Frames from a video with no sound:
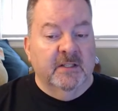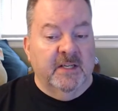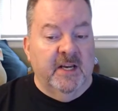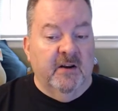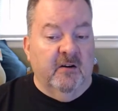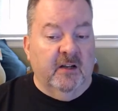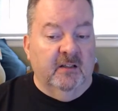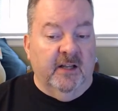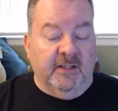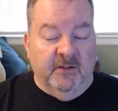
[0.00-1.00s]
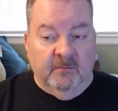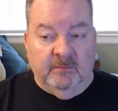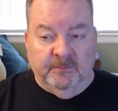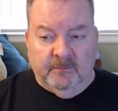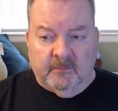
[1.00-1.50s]
Tier Collector.
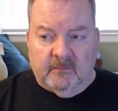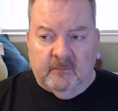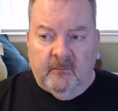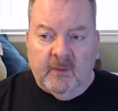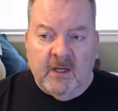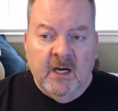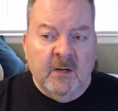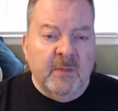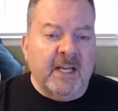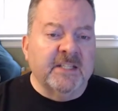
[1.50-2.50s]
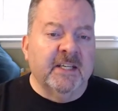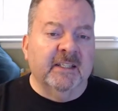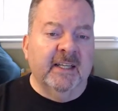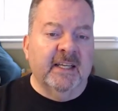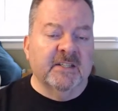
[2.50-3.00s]
Like I said,
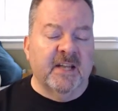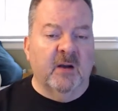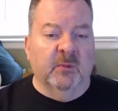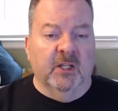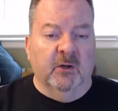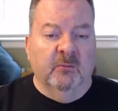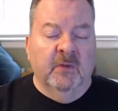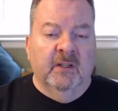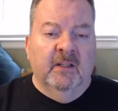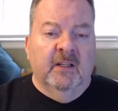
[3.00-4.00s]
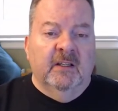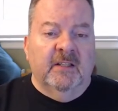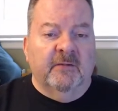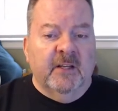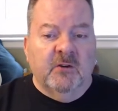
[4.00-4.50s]
link is down below.
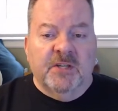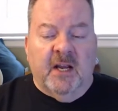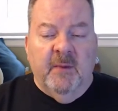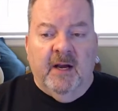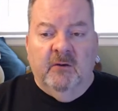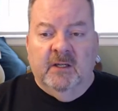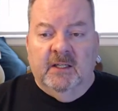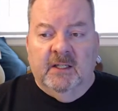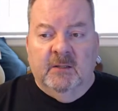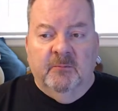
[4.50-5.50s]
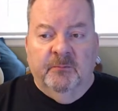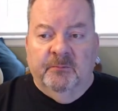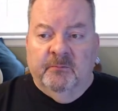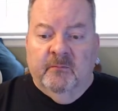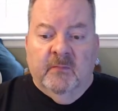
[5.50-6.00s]
Definitely go check them out.
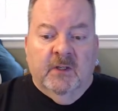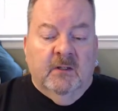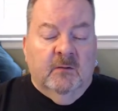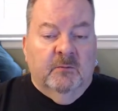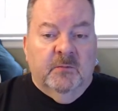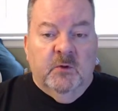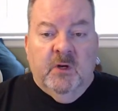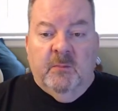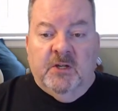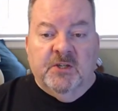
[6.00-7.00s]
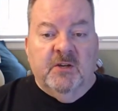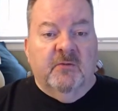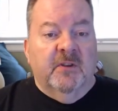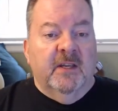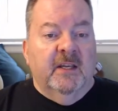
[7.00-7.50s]
Doing a bunch of
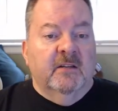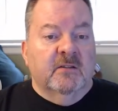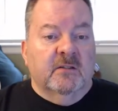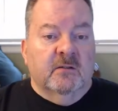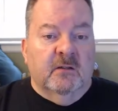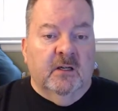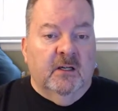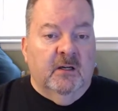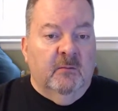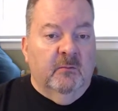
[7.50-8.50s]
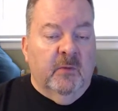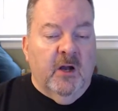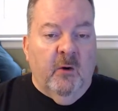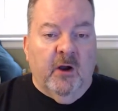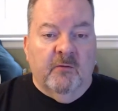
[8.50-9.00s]
different things, going
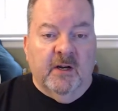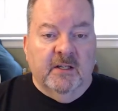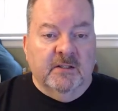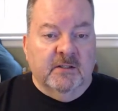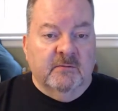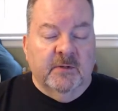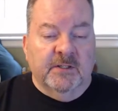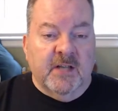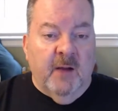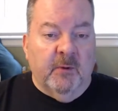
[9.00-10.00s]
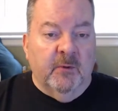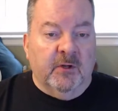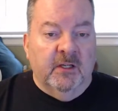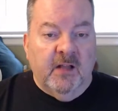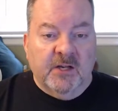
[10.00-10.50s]
over his comic book
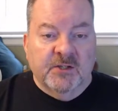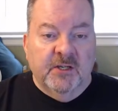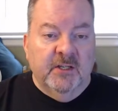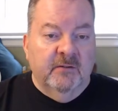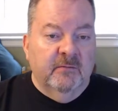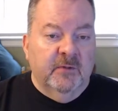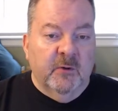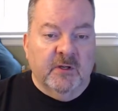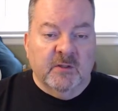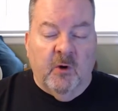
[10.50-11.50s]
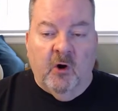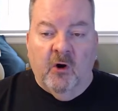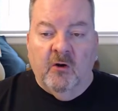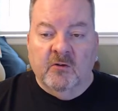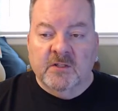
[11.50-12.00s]
collection, doing some
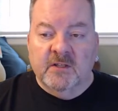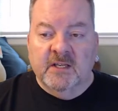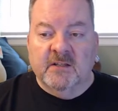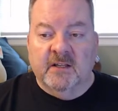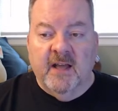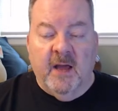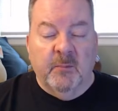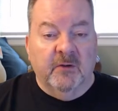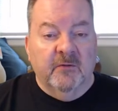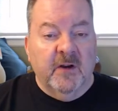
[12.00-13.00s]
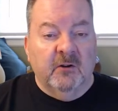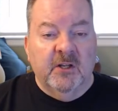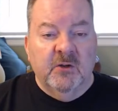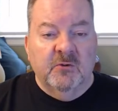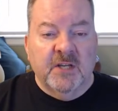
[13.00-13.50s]
hauls, things like that. But fairly
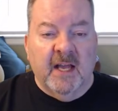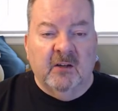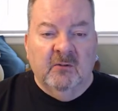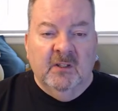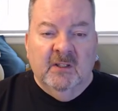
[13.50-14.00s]
new channel,